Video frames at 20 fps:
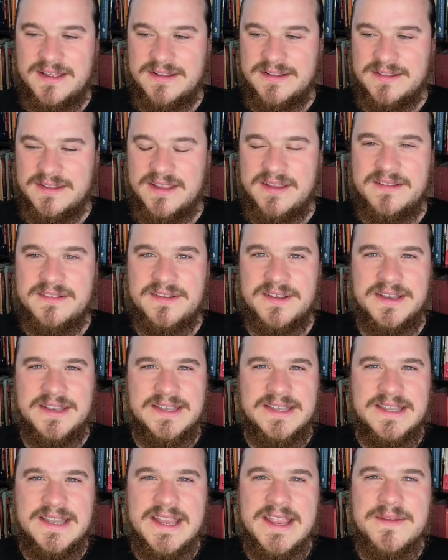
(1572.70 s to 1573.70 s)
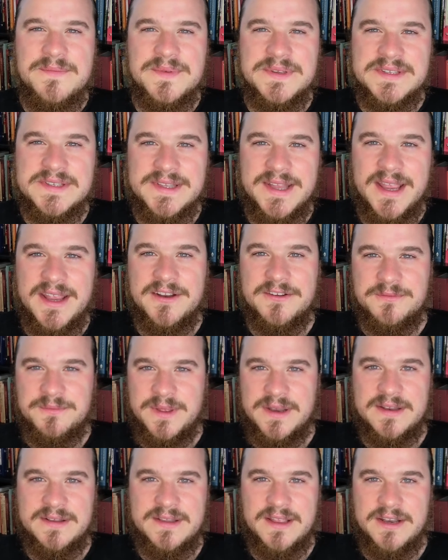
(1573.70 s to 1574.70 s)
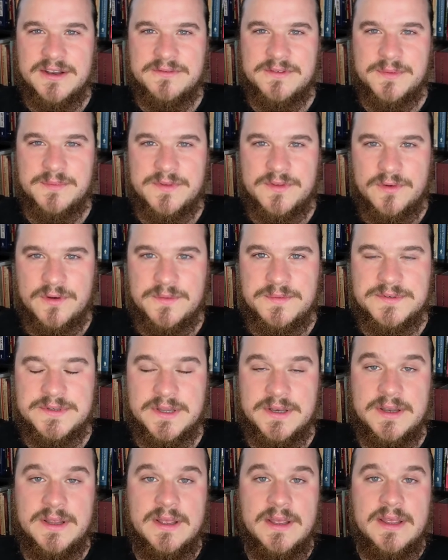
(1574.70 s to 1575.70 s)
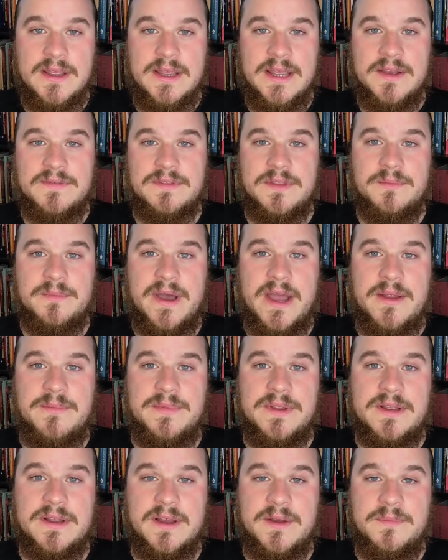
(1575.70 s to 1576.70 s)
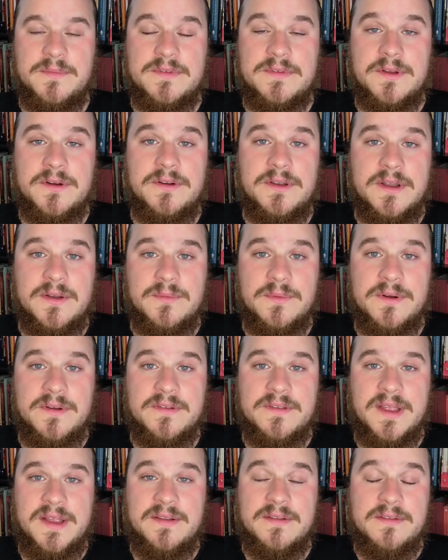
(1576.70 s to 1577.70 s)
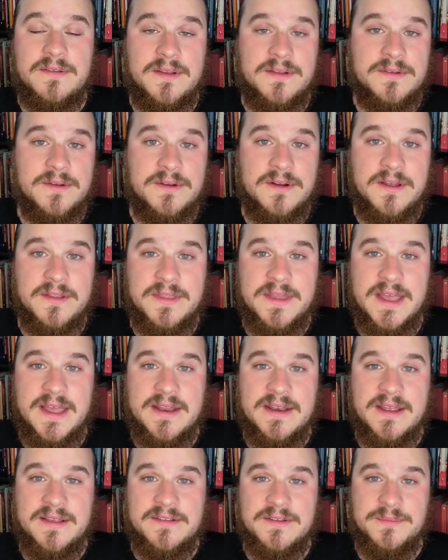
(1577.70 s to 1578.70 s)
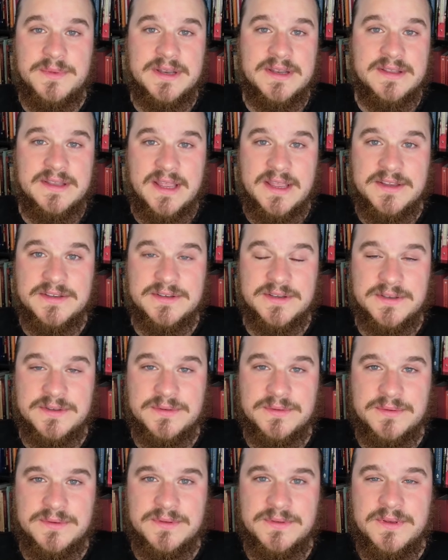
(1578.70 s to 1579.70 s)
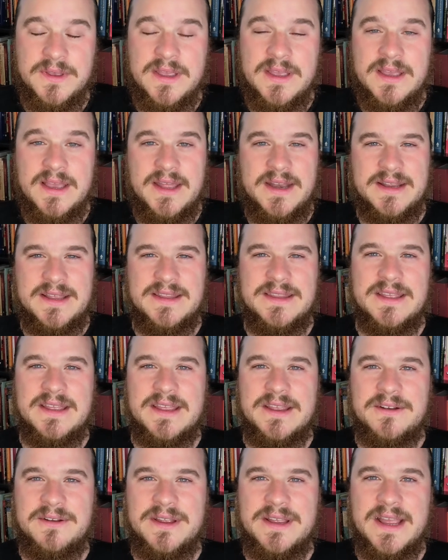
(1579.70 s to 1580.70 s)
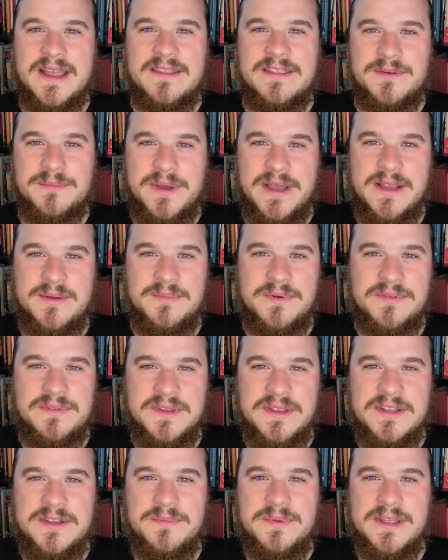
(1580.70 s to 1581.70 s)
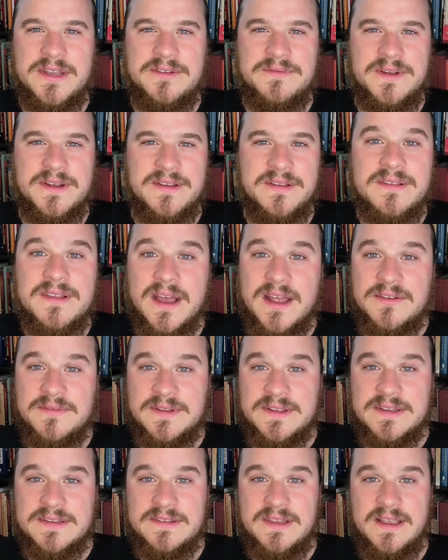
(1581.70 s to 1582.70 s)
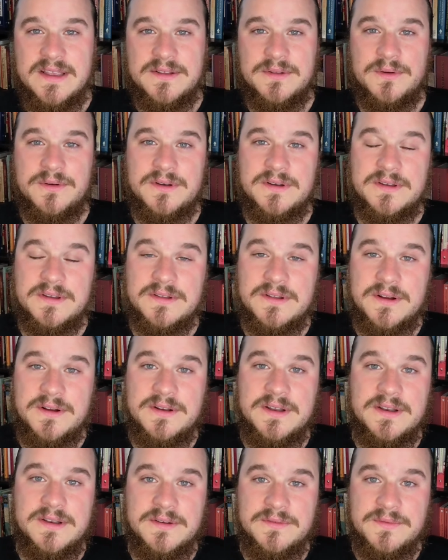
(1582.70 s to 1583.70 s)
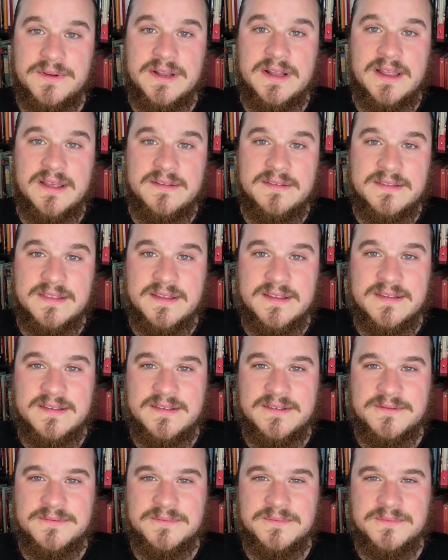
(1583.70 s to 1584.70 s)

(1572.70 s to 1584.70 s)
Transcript: leads to a deep state of meditative absorption if the mind becomes turned inwards and centered on that as a meditation tool. And again, the hearing and the mind both need to be in a very sattvic state in order to turn in and realize this.